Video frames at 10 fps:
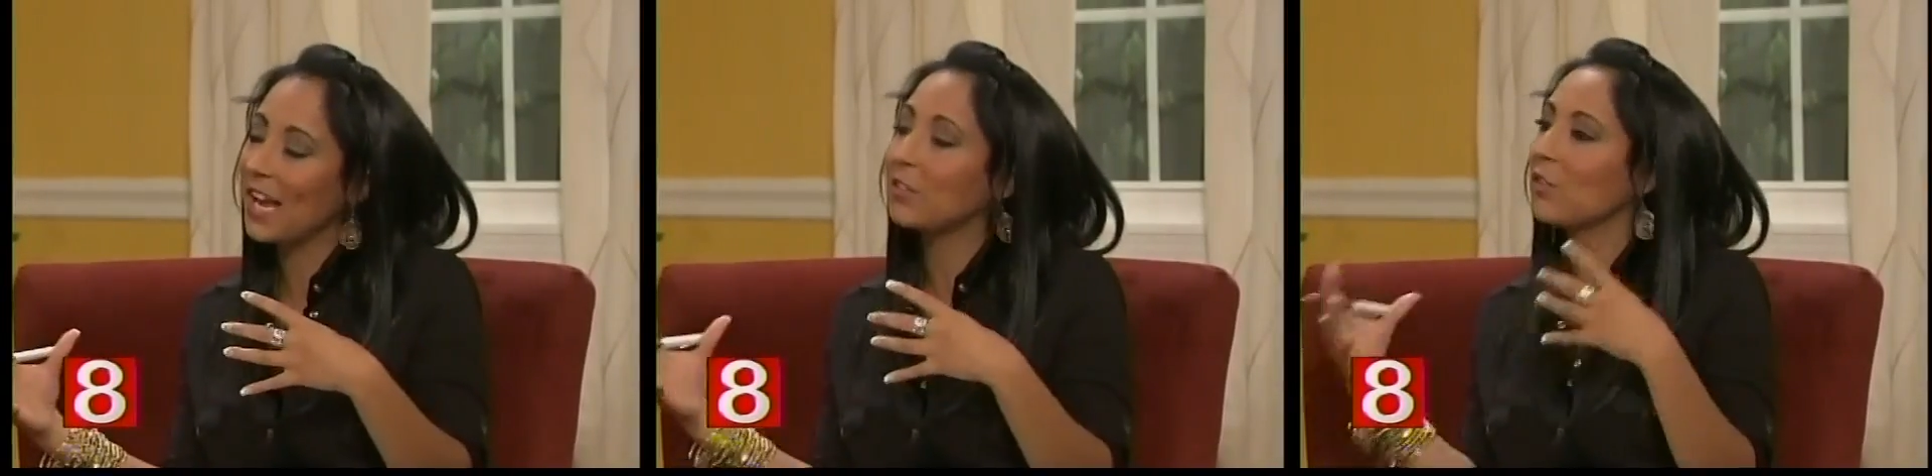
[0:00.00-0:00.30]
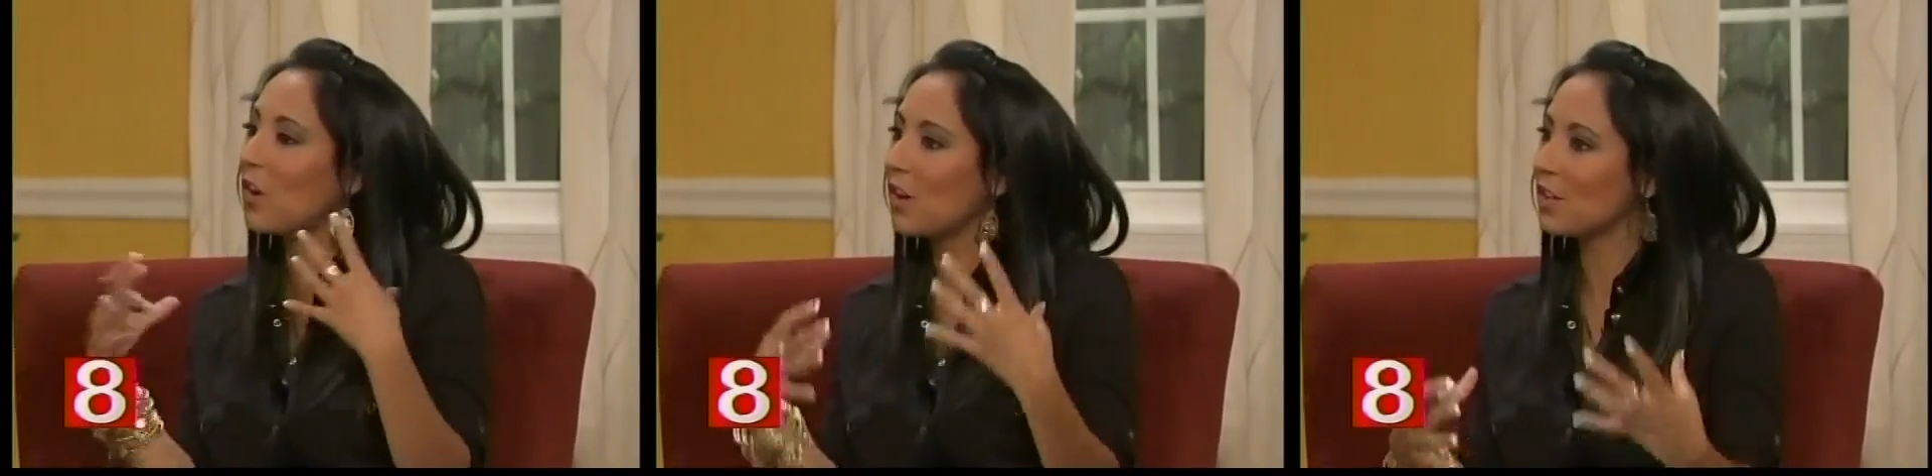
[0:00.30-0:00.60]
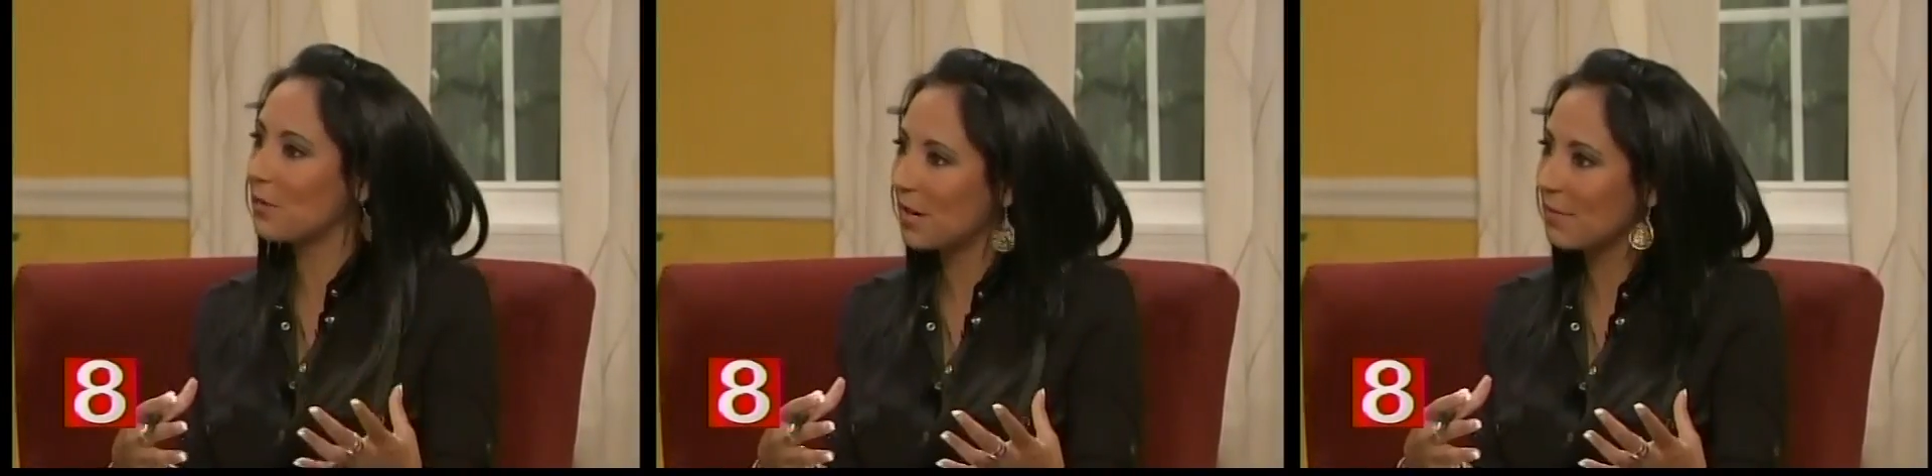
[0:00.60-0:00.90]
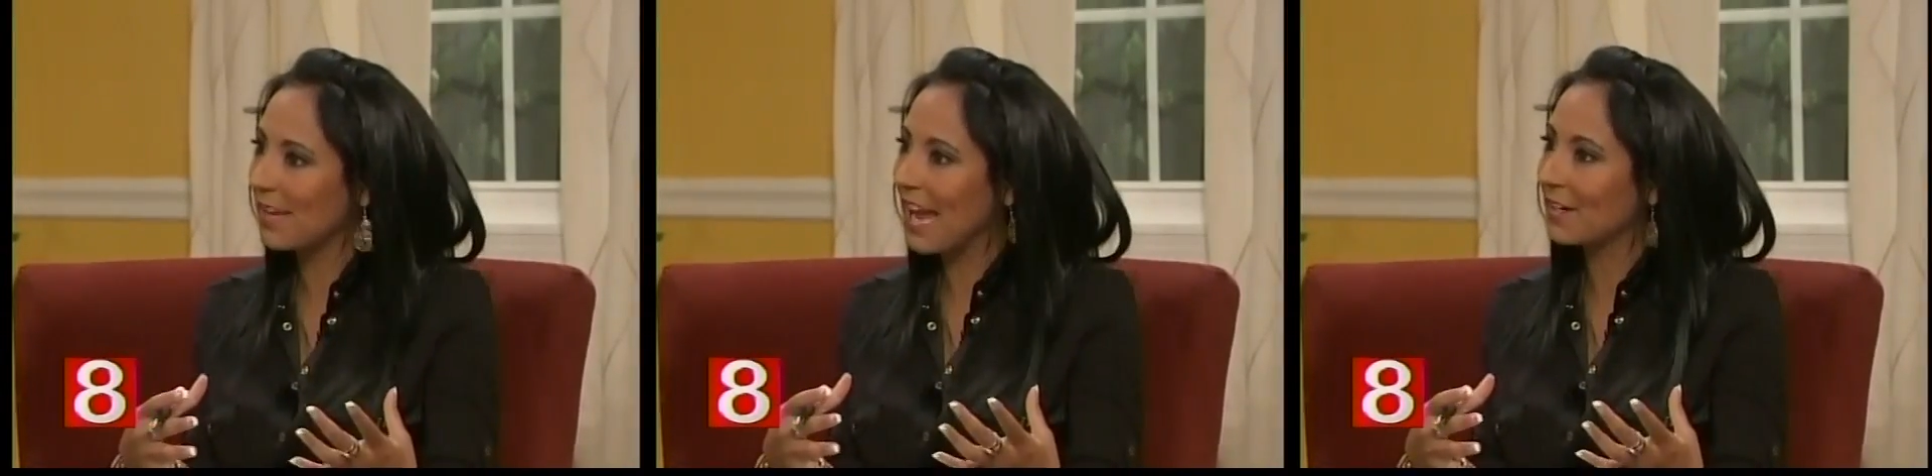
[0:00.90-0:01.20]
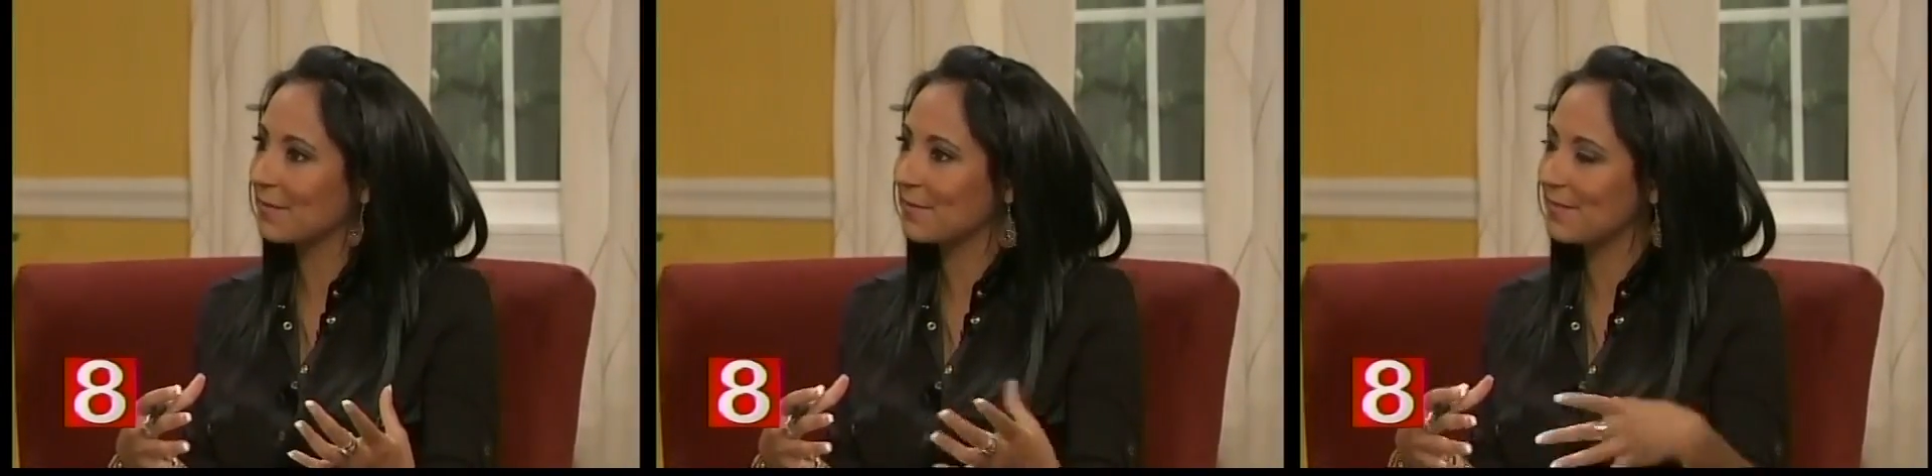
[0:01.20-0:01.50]
how long you want to be out
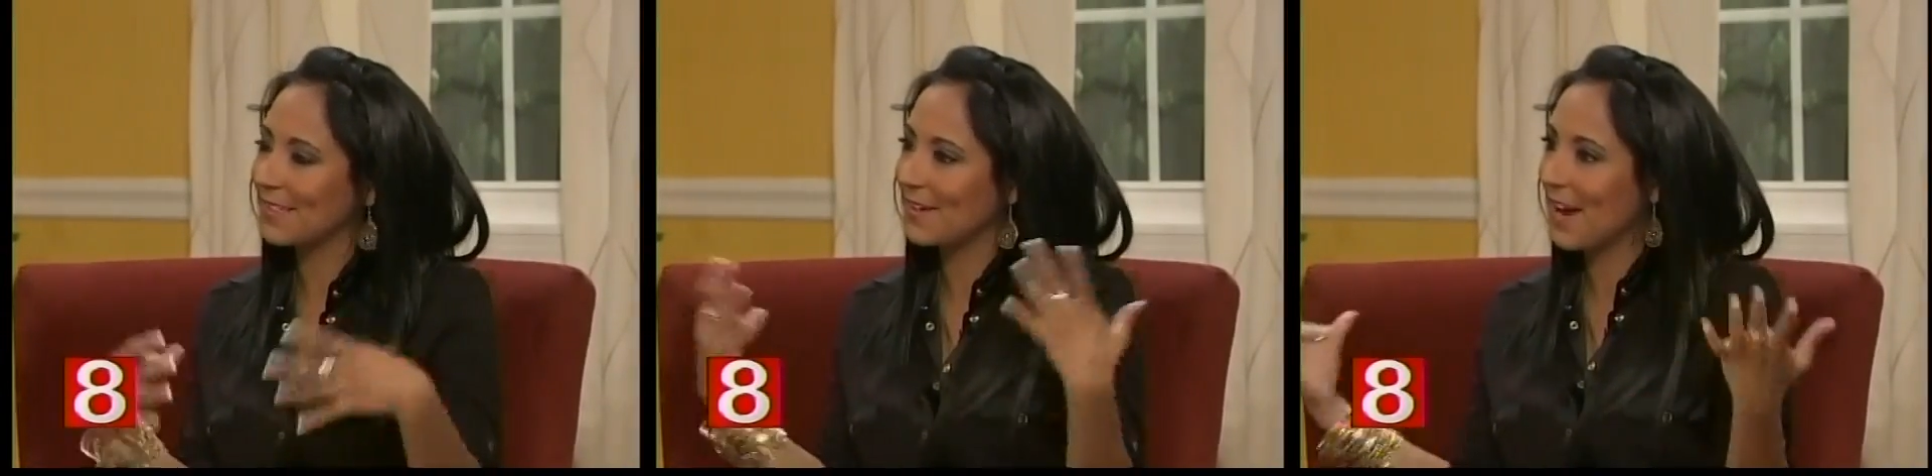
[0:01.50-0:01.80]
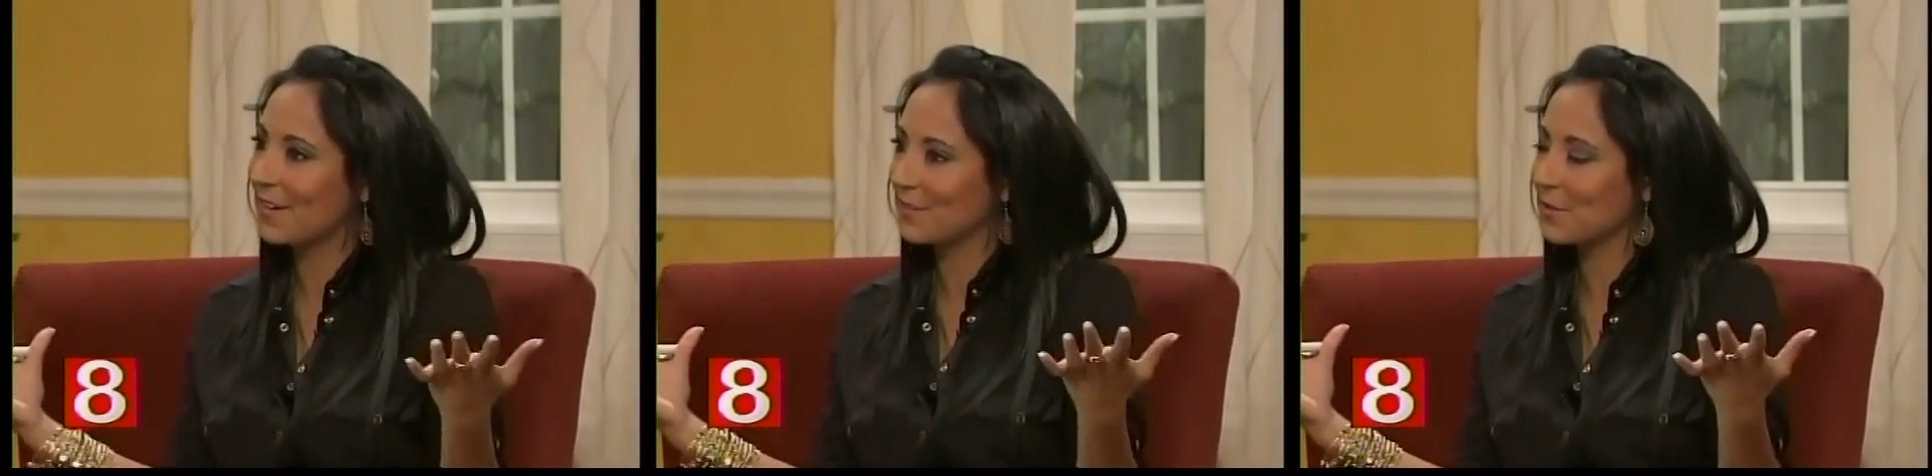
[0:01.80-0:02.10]
of